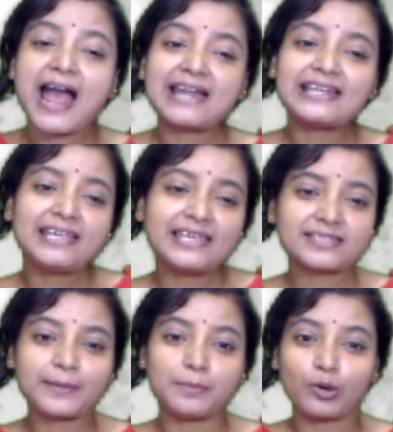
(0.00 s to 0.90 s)
and he
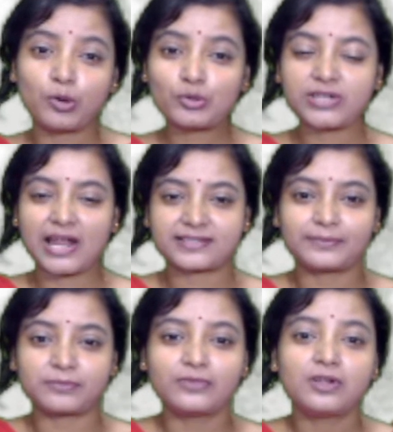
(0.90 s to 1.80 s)
is the most
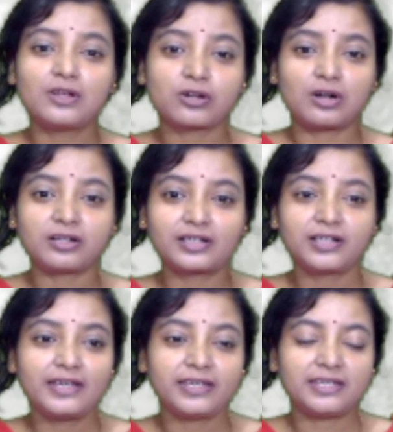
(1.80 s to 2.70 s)
handsome cock
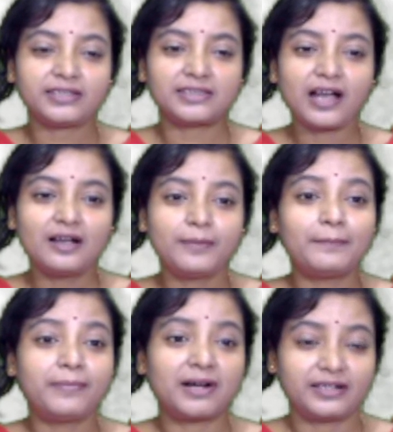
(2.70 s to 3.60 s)
in the
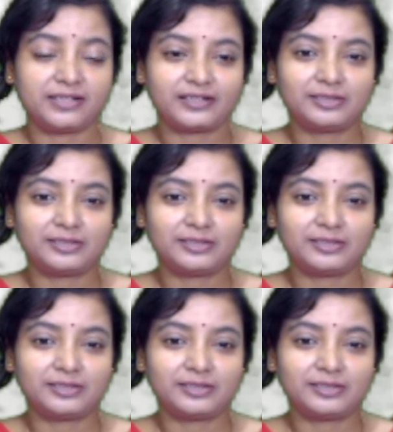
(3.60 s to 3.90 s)
barnyard.